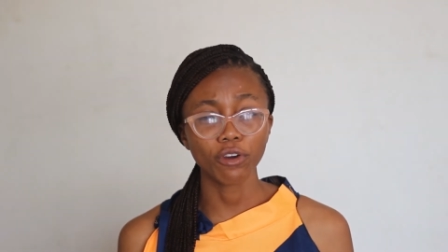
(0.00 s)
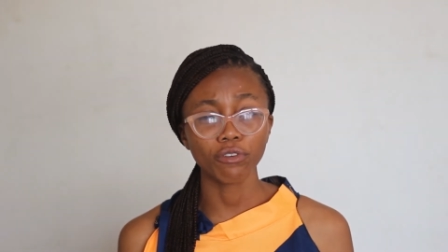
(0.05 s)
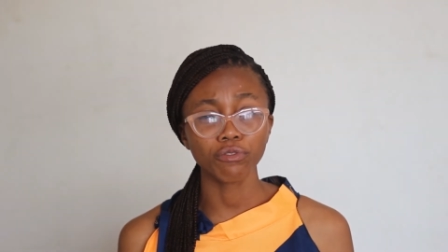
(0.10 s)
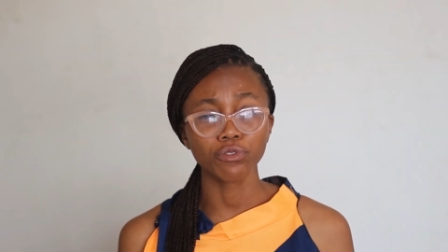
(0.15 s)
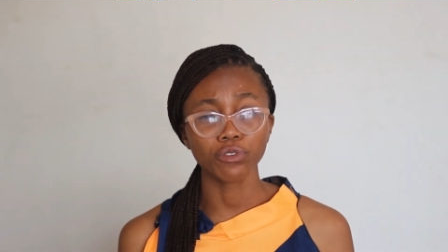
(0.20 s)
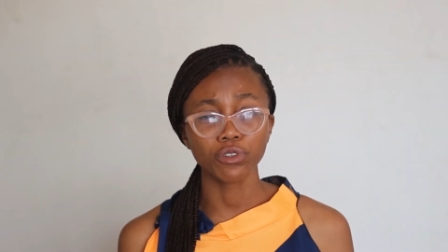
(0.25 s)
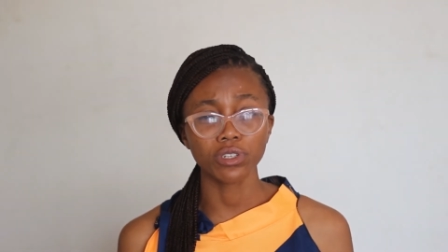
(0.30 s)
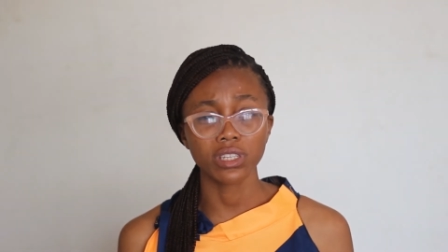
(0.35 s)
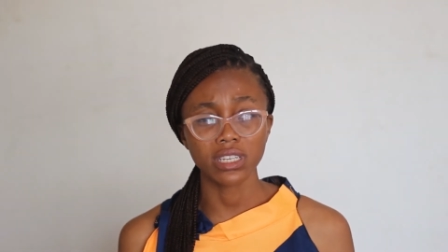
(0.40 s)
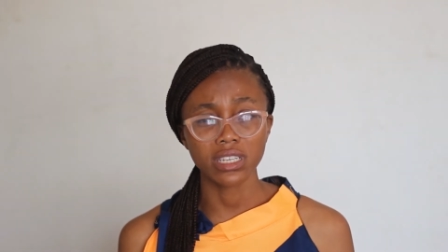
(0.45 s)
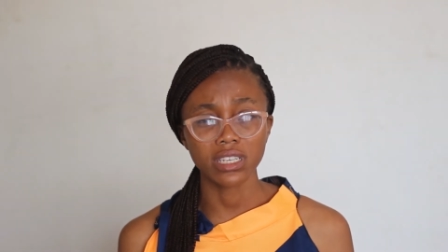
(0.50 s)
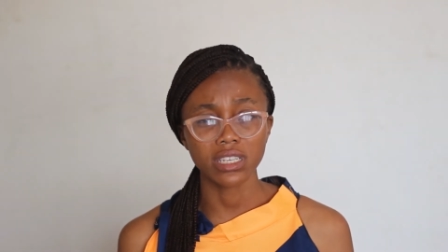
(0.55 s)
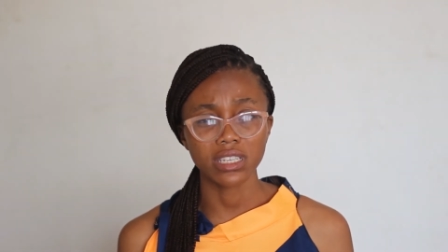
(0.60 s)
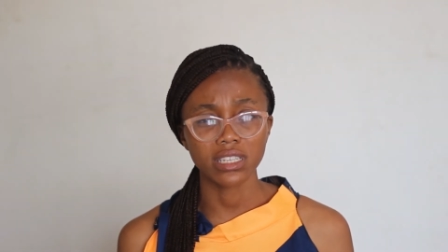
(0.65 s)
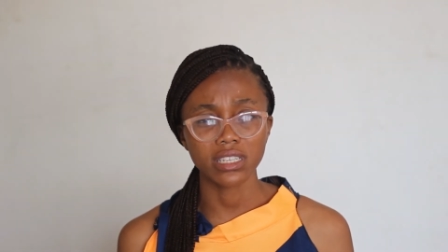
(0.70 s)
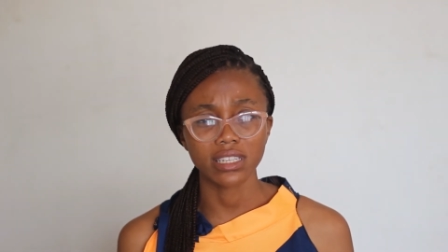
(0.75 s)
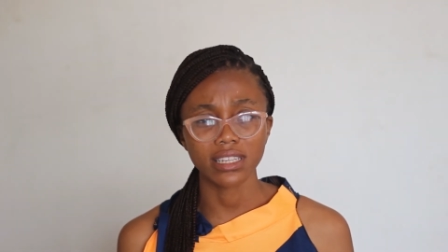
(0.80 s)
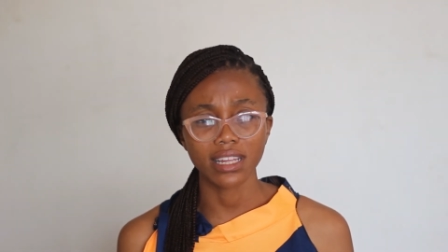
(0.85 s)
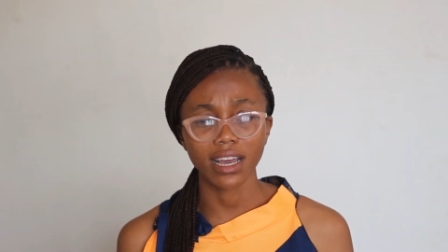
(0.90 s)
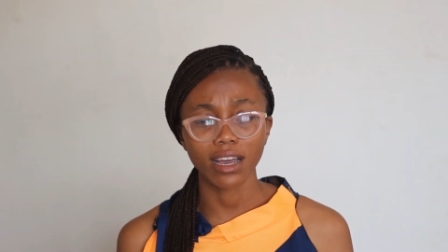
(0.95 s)

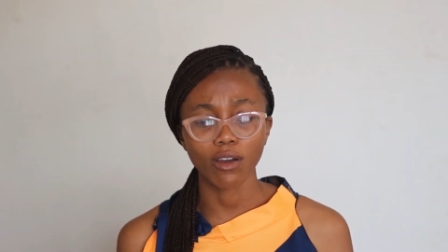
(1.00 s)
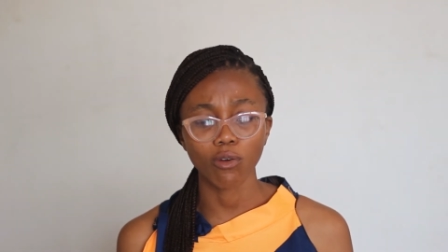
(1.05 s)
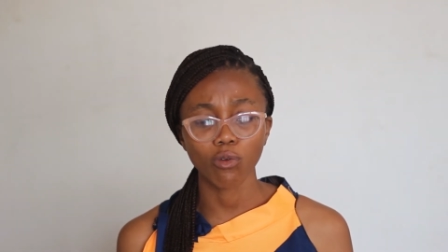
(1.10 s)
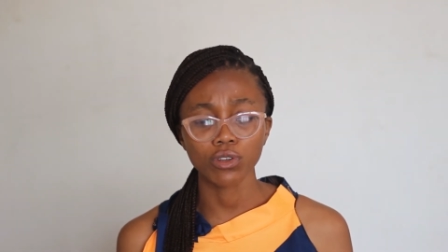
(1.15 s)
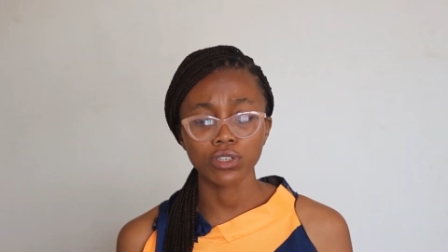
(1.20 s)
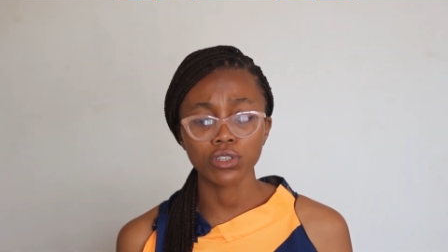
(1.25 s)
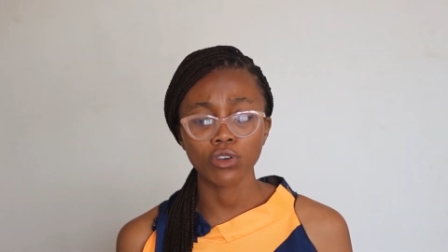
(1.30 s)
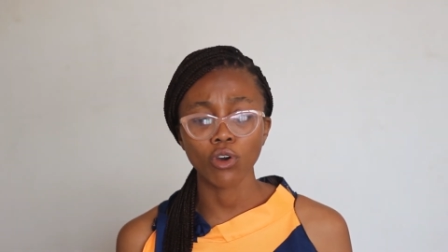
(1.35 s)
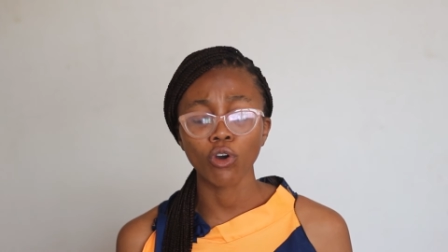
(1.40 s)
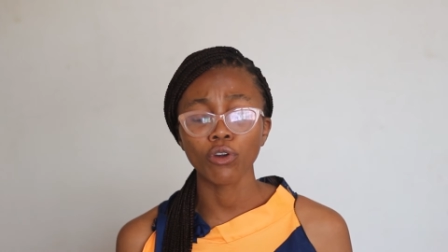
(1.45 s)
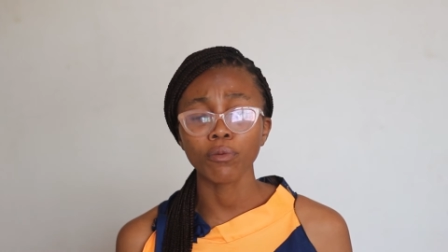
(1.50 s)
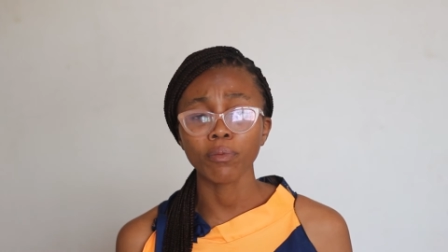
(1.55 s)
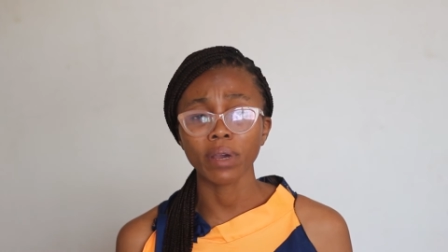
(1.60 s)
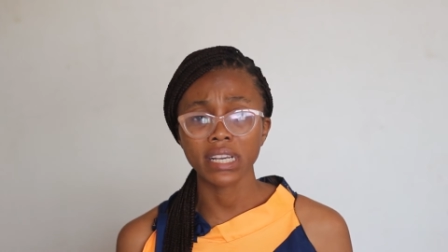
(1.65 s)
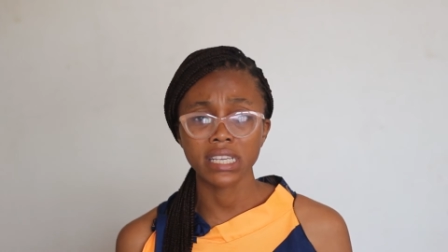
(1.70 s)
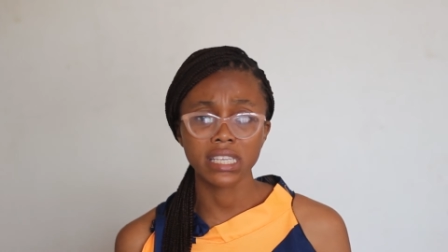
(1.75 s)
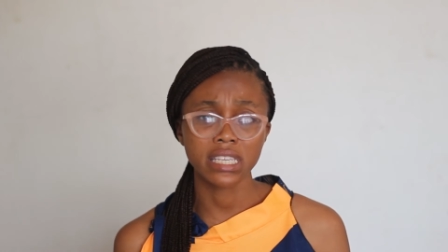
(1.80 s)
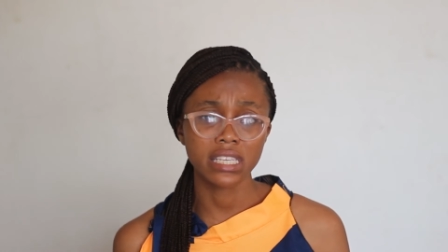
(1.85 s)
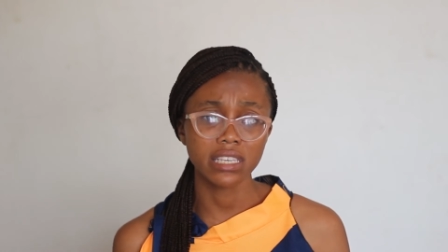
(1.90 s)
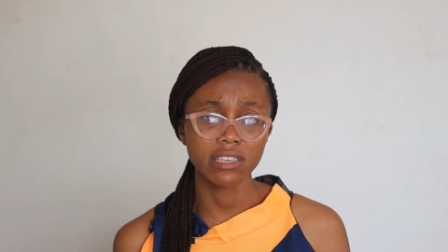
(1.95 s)
notice that was on
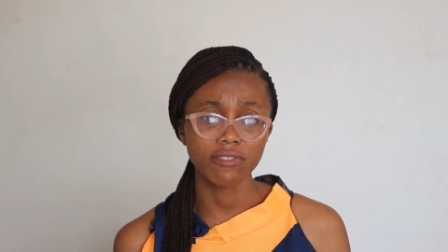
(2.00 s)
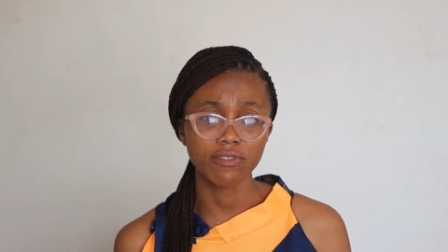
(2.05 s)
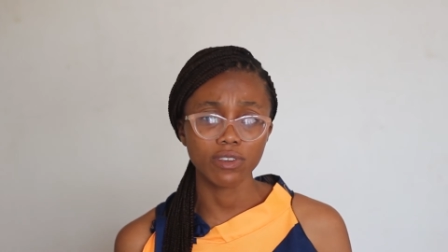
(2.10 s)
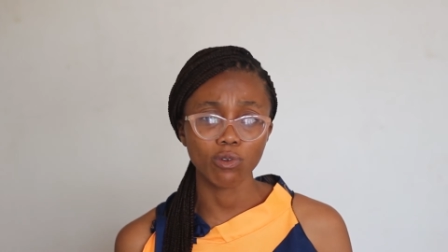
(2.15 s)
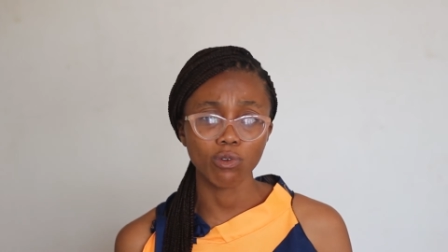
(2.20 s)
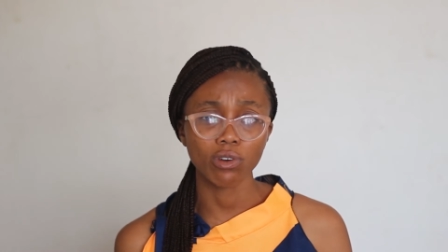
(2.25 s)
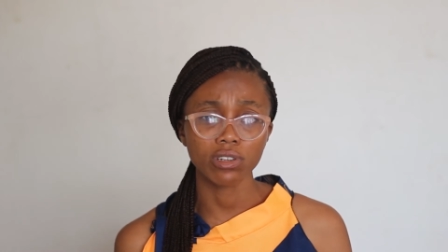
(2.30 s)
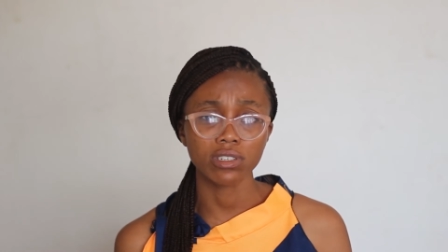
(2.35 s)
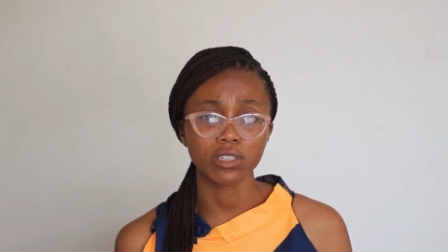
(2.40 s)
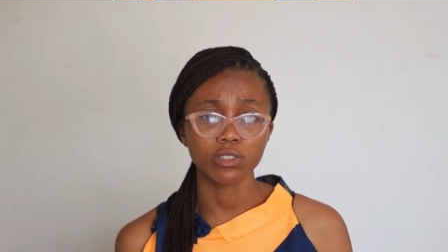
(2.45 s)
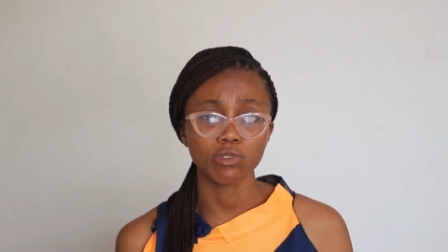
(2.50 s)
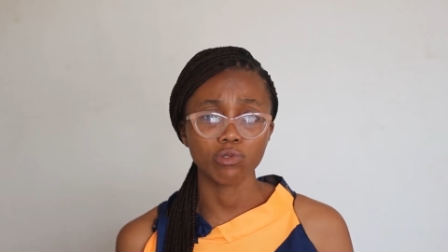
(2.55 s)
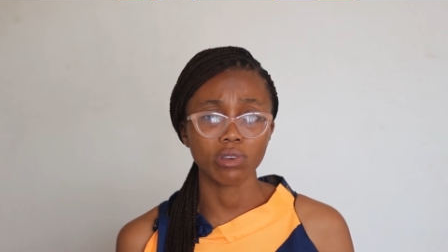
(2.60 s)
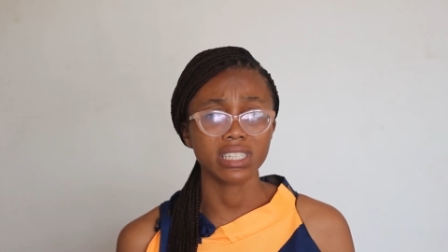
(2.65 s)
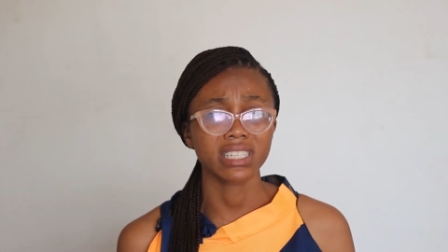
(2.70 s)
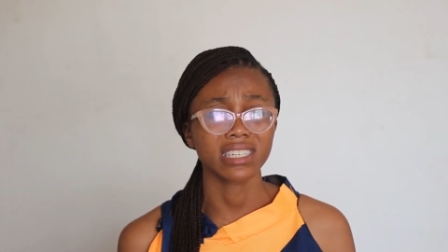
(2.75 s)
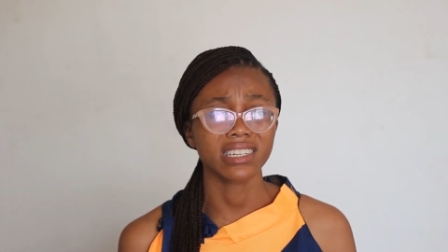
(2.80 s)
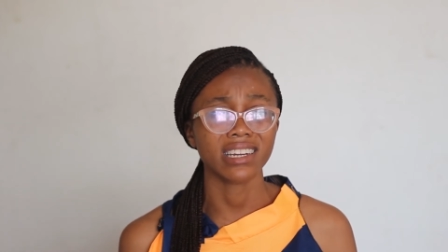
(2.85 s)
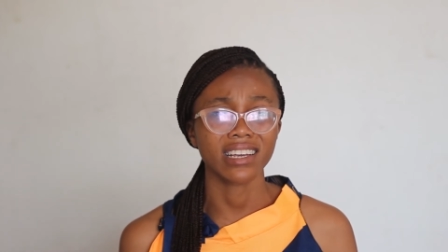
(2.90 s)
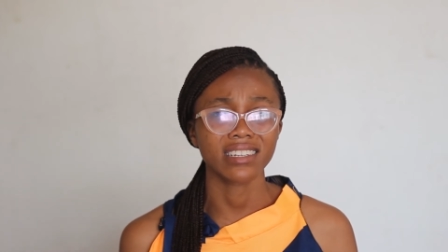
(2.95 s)
my CV was in
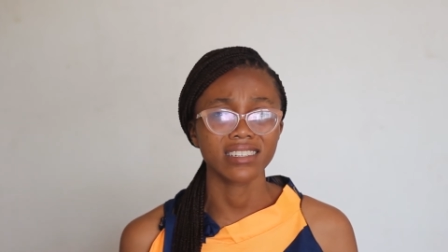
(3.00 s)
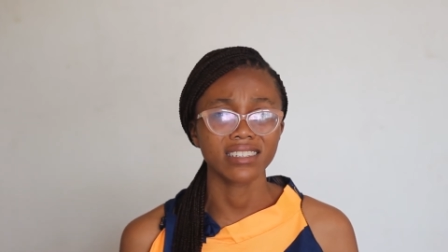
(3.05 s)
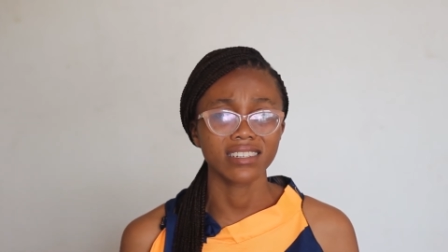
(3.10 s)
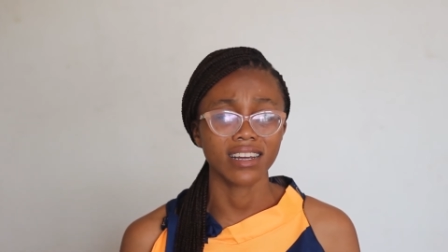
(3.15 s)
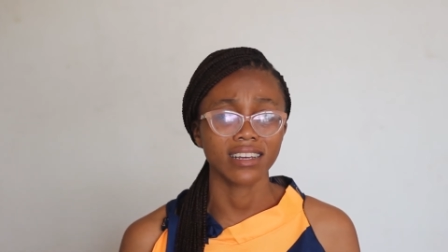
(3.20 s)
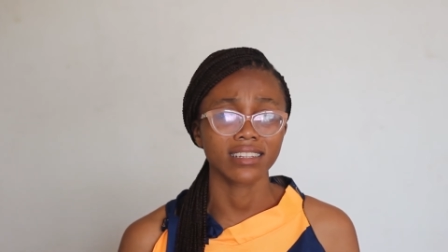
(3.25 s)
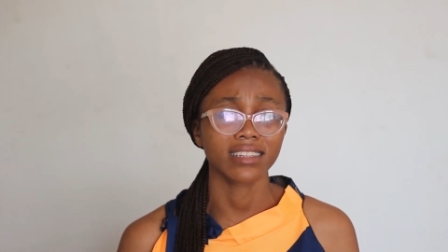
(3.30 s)
2019,